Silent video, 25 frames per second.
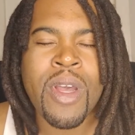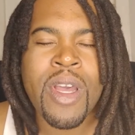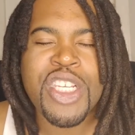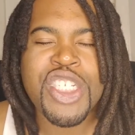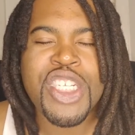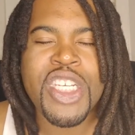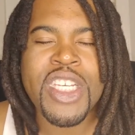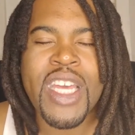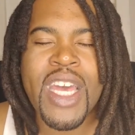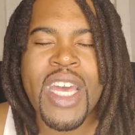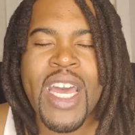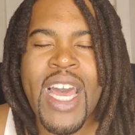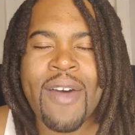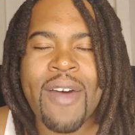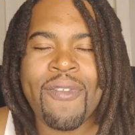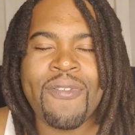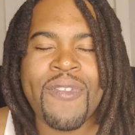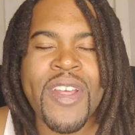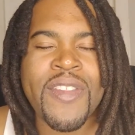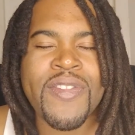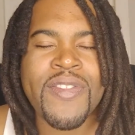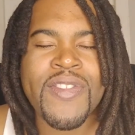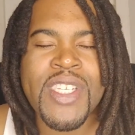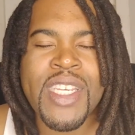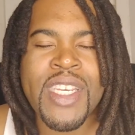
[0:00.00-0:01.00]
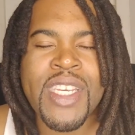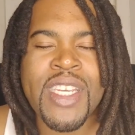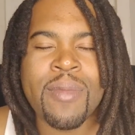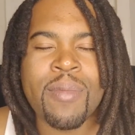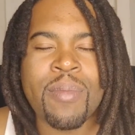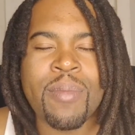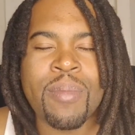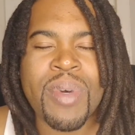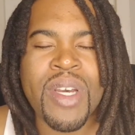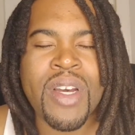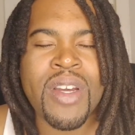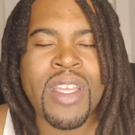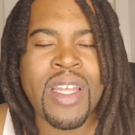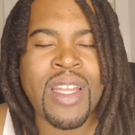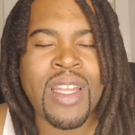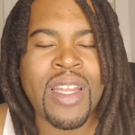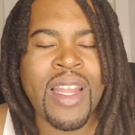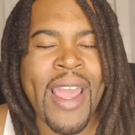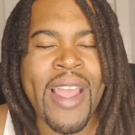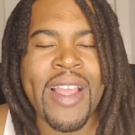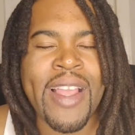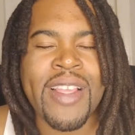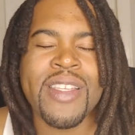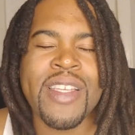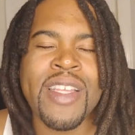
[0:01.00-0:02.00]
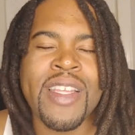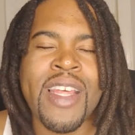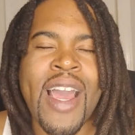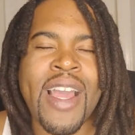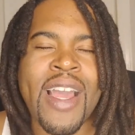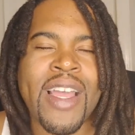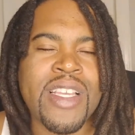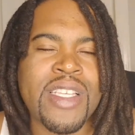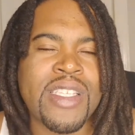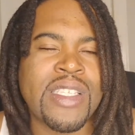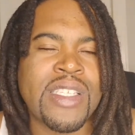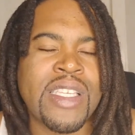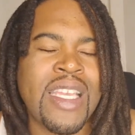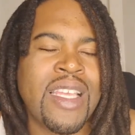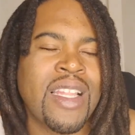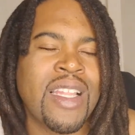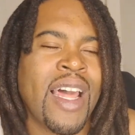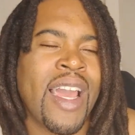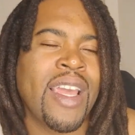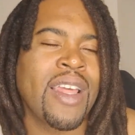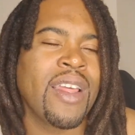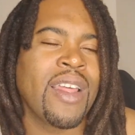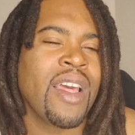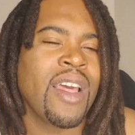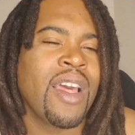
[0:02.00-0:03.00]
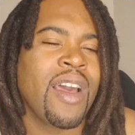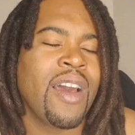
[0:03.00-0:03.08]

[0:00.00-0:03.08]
She could have 15 billion likes, and I could see like